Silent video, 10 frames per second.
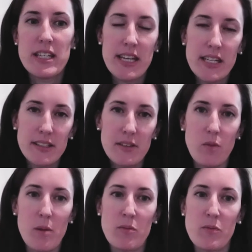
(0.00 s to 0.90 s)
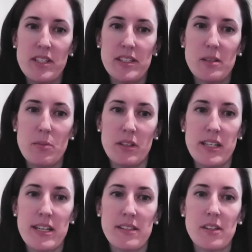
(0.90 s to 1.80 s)
needs of women with
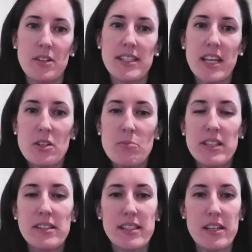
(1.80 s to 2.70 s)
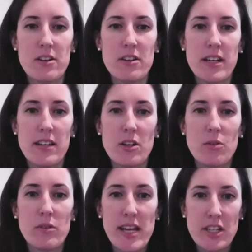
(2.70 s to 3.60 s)
disabilities are seldom considered in the
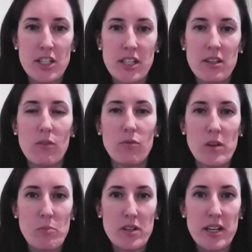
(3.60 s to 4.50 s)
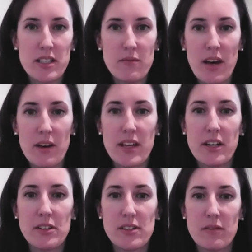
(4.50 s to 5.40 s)
creation of reproductive
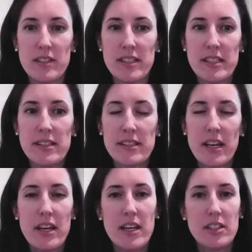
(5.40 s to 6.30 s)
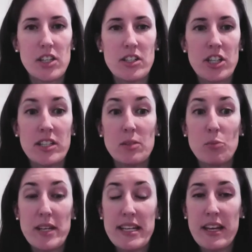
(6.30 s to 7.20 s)
healthcare services, such as
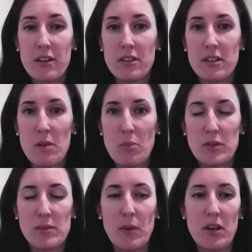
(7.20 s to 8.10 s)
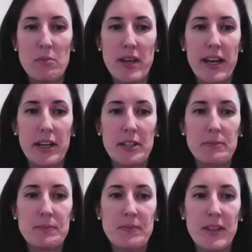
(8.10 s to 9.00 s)
prenatal and postpartum care.
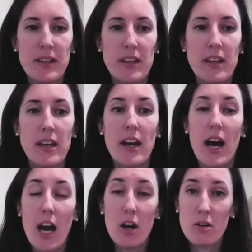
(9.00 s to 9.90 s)
Our